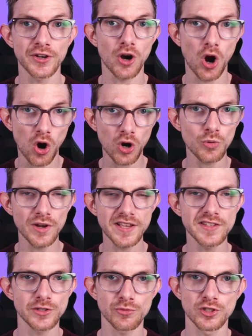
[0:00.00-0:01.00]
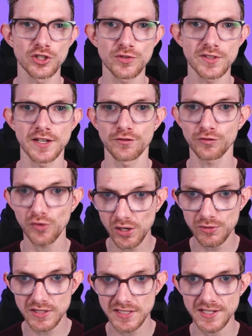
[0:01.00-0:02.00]
there are ways to reduce their
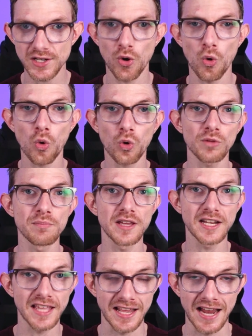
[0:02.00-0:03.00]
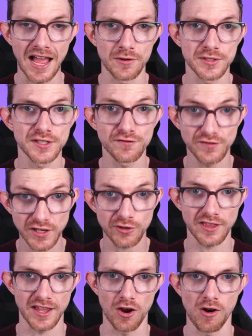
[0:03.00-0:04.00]
frequency or mitigate how
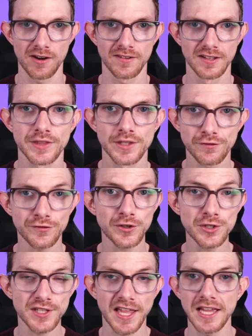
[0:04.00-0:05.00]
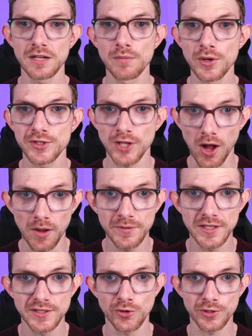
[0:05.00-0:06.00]
severe they are. The first and most
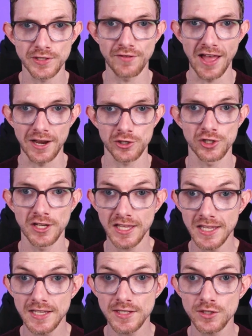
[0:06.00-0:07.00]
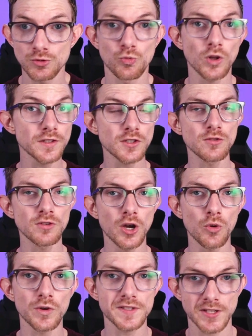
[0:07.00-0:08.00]
obvious course of action is, once you
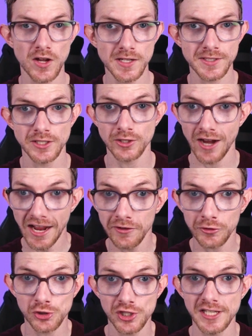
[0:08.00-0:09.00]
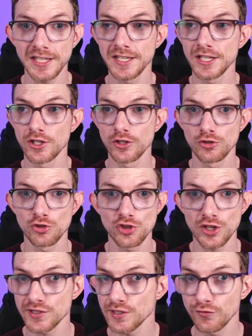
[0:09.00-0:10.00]
know what's causing your allergy,
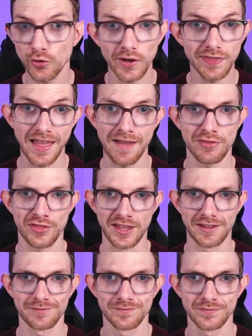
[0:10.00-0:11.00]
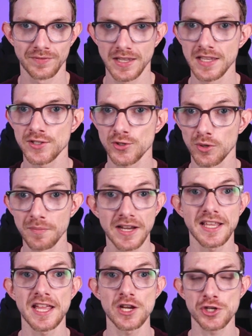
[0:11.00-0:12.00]
just avoid that thing. Is your
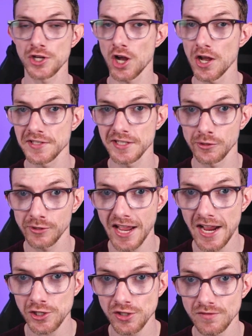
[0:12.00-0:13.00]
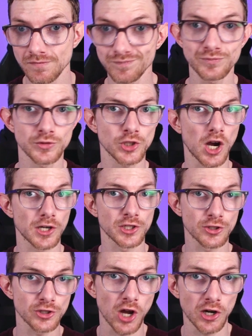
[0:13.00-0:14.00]
medication causing a reaction? Talk
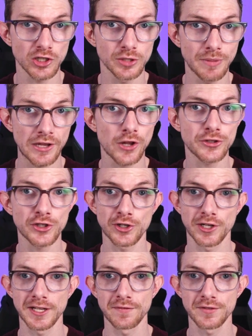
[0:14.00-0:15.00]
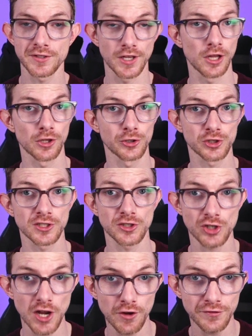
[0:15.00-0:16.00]
to your doctor about alternatives. Allergic to
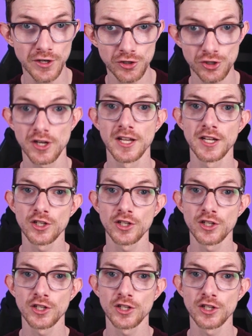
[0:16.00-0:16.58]
shellfish?